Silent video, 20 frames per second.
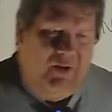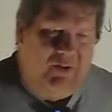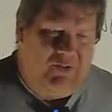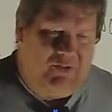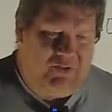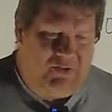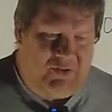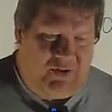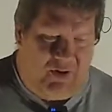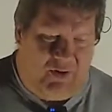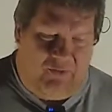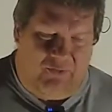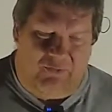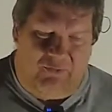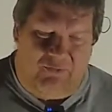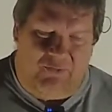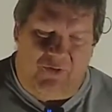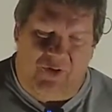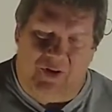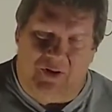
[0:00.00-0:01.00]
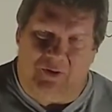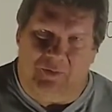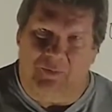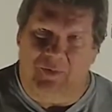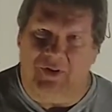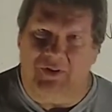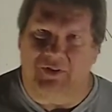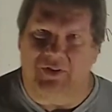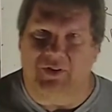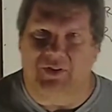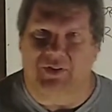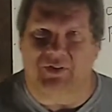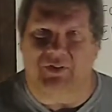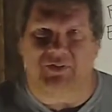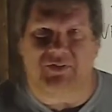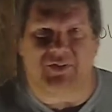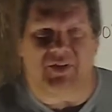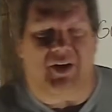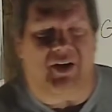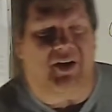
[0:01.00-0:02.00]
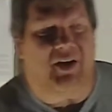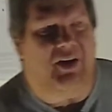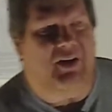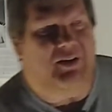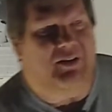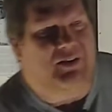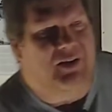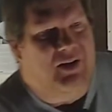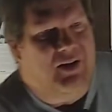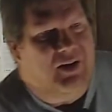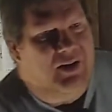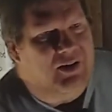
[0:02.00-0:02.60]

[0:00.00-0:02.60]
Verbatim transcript: shove Fetterman to the side.